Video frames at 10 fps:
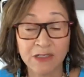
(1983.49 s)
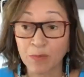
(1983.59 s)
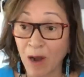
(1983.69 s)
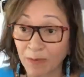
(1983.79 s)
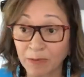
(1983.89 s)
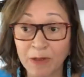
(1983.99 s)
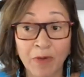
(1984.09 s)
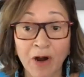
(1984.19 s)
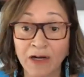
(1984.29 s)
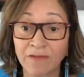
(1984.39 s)
It's probably
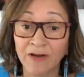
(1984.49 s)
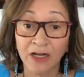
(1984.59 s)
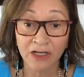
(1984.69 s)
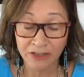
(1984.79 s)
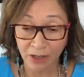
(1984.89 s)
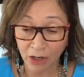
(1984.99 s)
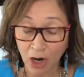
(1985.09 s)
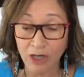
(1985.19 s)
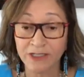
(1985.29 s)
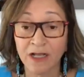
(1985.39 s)
part of a
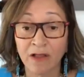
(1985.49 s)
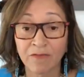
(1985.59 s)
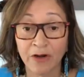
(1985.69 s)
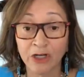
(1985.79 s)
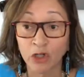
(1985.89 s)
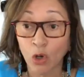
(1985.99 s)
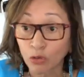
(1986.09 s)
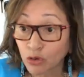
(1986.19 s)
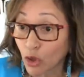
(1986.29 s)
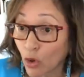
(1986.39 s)
cartel, very low,
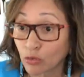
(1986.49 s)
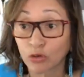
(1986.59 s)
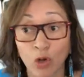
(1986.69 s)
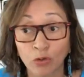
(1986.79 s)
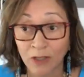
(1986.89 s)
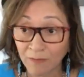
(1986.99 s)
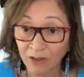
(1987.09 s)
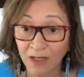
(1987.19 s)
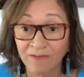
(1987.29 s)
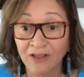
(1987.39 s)
low, low level
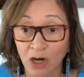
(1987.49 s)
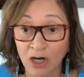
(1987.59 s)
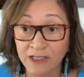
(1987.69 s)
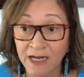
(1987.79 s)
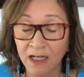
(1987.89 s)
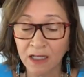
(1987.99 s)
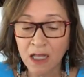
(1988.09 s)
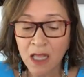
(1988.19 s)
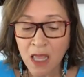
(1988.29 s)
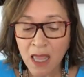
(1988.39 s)
of the cartel.
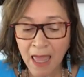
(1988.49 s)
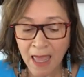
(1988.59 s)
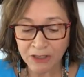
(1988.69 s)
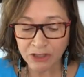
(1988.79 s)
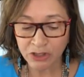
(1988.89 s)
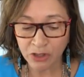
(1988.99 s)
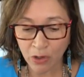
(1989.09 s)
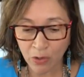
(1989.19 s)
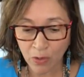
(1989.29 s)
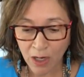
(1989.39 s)
And so
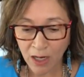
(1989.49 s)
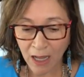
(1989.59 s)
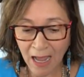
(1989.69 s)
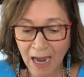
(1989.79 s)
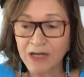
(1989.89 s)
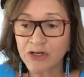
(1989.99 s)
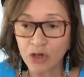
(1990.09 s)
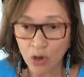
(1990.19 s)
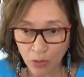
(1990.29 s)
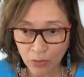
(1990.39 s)
I
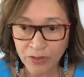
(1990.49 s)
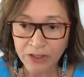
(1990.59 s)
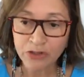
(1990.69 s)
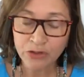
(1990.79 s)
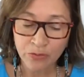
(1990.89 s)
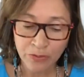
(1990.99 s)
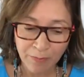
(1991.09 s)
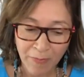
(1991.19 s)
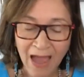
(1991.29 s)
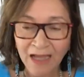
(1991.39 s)
know the, the
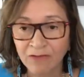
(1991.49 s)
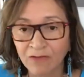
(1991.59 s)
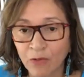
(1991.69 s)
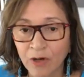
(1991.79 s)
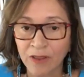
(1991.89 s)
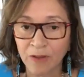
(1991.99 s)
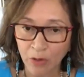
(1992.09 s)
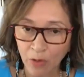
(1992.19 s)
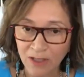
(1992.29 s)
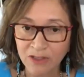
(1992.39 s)
back and forth
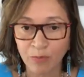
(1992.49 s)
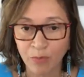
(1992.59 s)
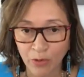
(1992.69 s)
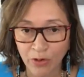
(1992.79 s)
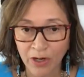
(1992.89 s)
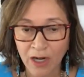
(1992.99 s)
across the border.